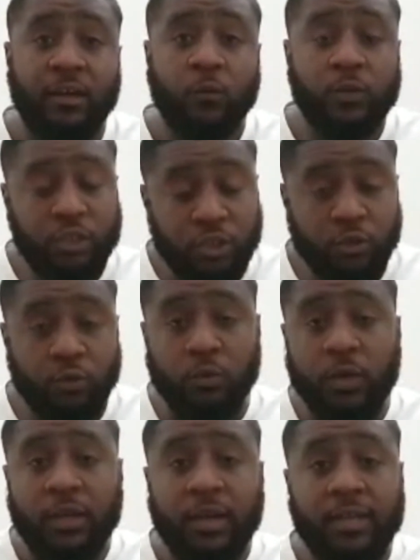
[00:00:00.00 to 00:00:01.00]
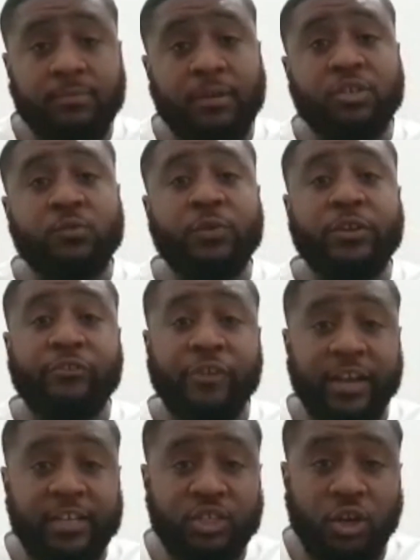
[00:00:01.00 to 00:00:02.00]
We do. As much as we
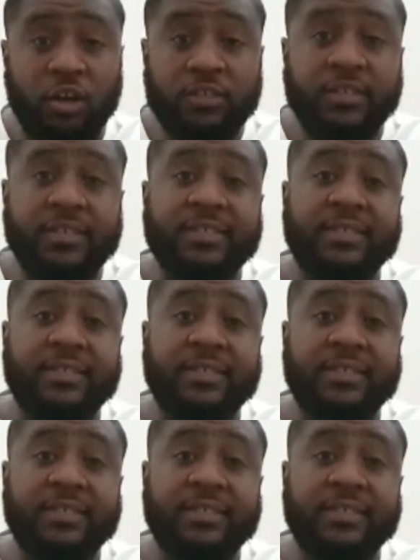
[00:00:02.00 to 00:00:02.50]
created chances